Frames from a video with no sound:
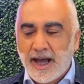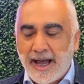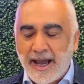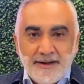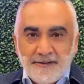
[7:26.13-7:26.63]

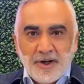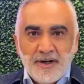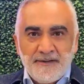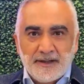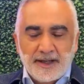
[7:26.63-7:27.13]
I never heard
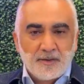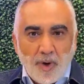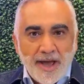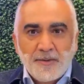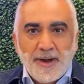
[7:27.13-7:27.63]
of it. Like,
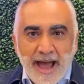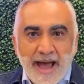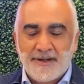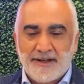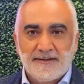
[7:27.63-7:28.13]
why do I have it?